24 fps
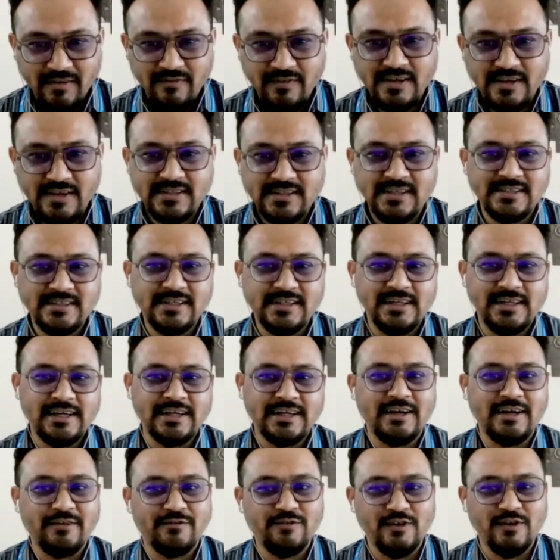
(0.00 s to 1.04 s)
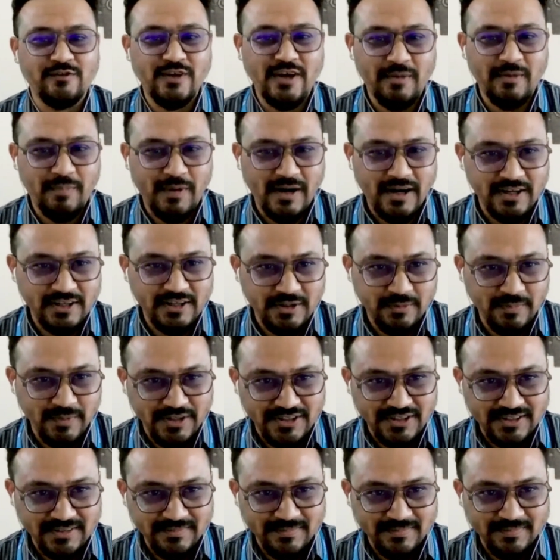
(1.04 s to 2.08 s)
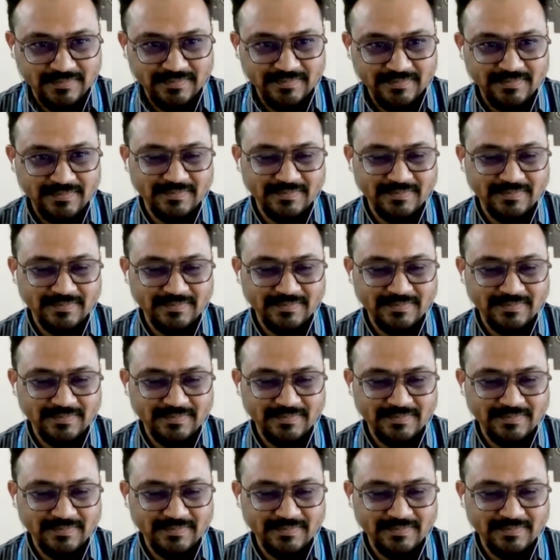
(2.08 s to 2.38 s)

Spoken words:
We are sincerely grateful for your participation.